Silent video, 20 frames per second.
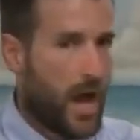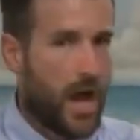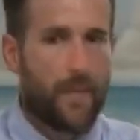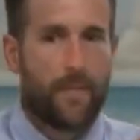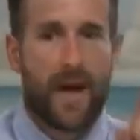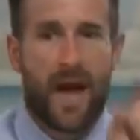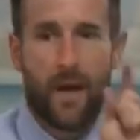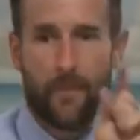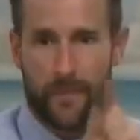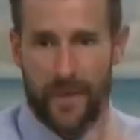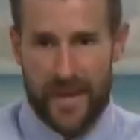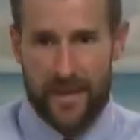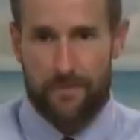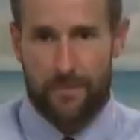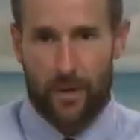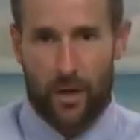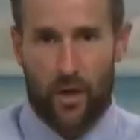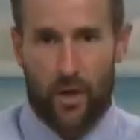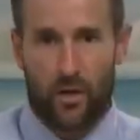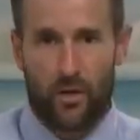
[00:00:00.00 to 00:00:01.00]
about
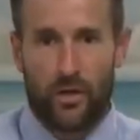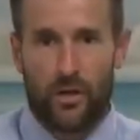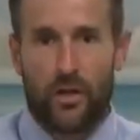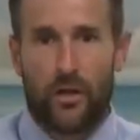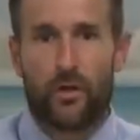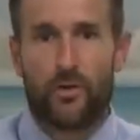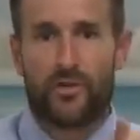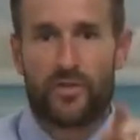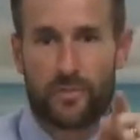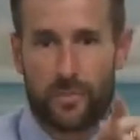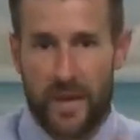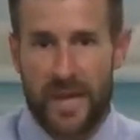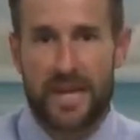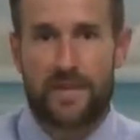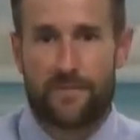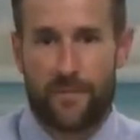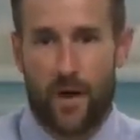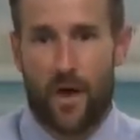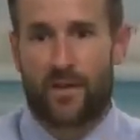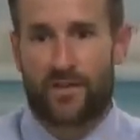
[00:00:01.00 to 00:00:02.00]
people who
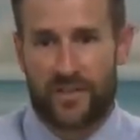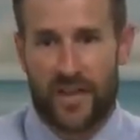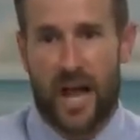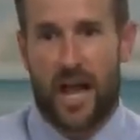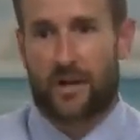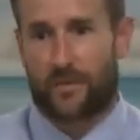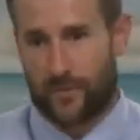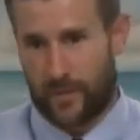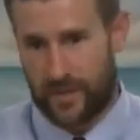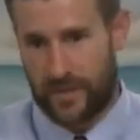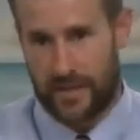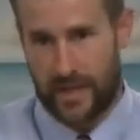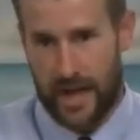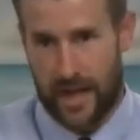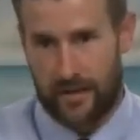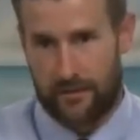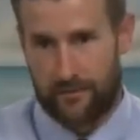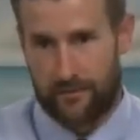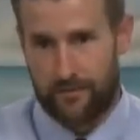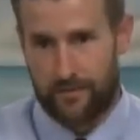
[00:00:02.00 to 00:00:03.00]
speak false doctrine
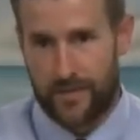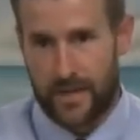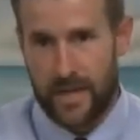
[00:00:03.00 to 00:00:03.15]
today.